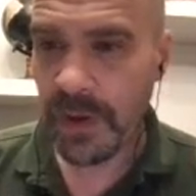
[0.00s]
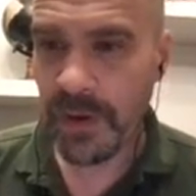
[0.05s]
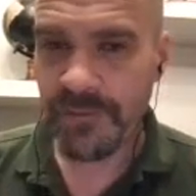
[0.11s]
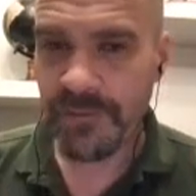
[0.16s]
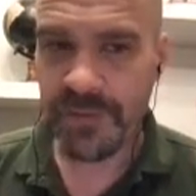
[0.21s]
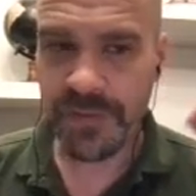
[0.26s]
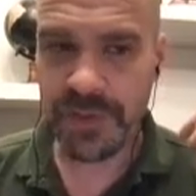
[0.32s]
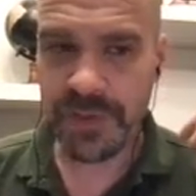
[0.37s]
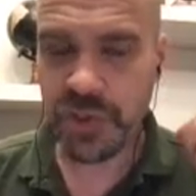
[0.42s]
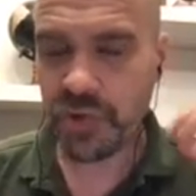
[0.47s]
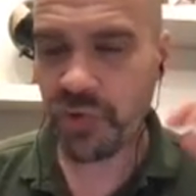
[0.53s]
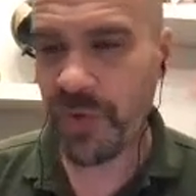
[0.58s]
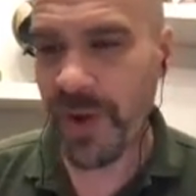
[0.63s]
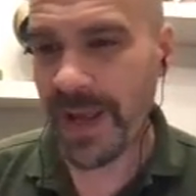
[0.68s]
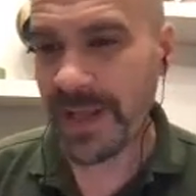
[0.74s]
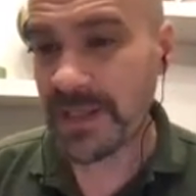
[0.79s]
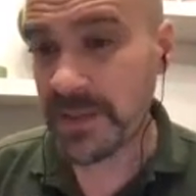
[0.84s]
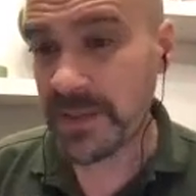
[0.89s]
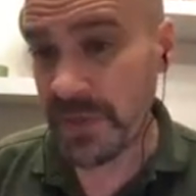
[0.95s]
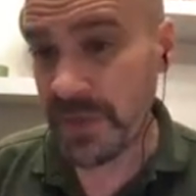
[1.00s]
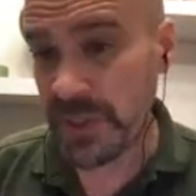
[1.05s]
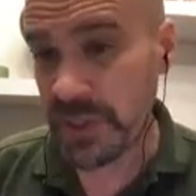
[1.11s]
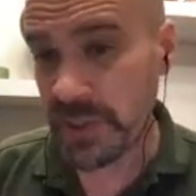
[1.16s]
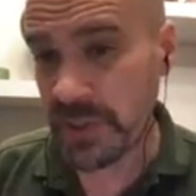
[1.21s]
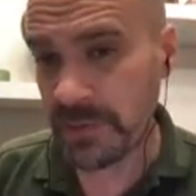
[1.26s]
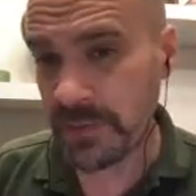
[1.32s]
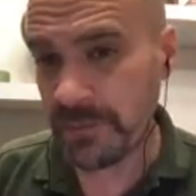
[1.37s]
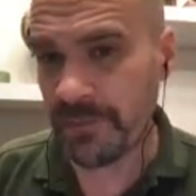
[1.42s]
for the
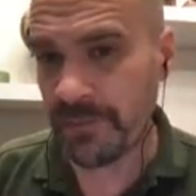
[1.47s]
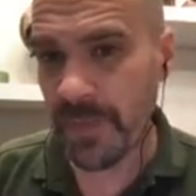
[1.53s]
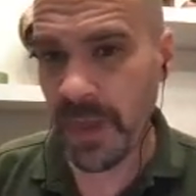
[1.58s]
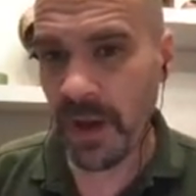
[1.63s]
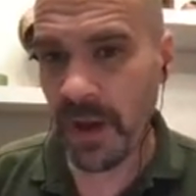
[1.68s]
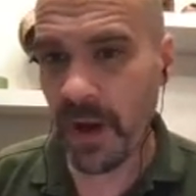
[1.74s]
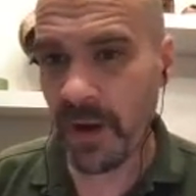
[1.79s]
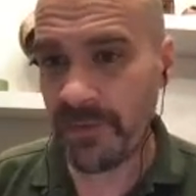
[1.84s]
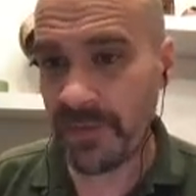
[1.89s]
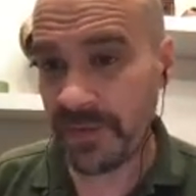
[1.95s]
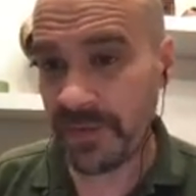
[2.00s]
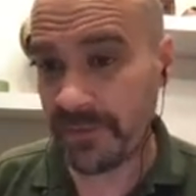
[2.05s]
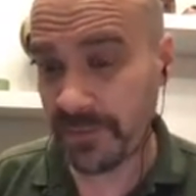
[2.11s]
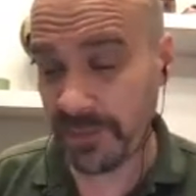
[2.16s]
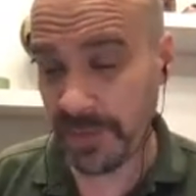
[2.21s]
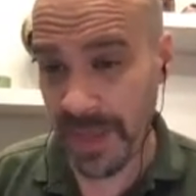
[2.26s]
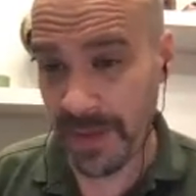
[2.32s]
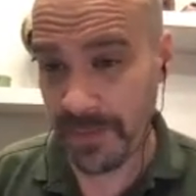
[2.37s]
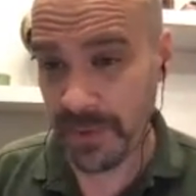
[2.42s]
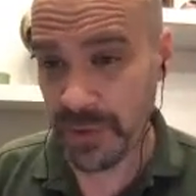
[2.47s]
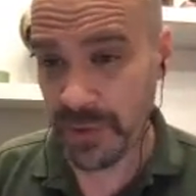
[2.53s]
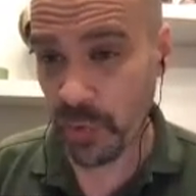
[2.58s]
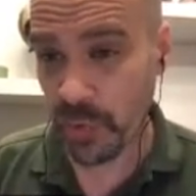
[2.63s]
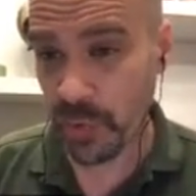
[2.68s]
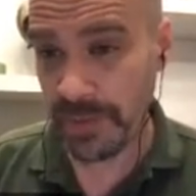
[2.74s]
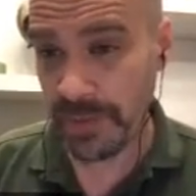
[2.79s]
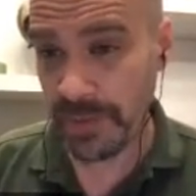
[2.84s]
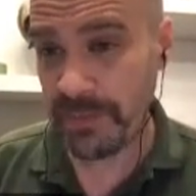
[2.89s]
transmission of
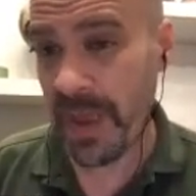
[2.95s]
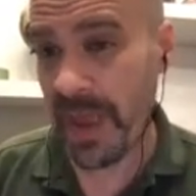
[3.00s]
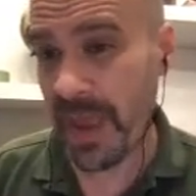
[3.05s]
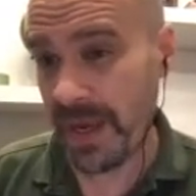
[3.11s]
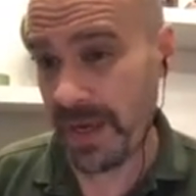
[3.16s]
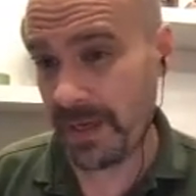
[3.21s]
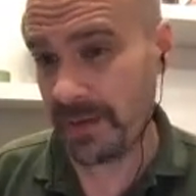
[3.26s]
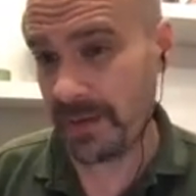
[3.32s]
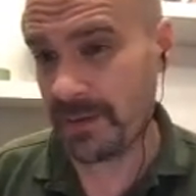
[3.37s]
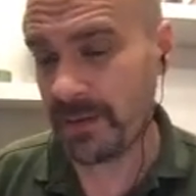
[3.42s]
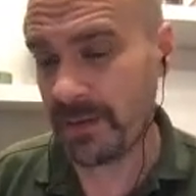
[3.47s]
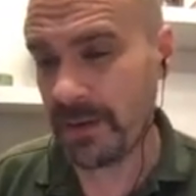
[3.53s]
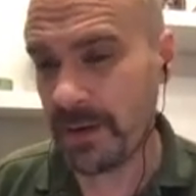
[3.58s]
inflammatory pain.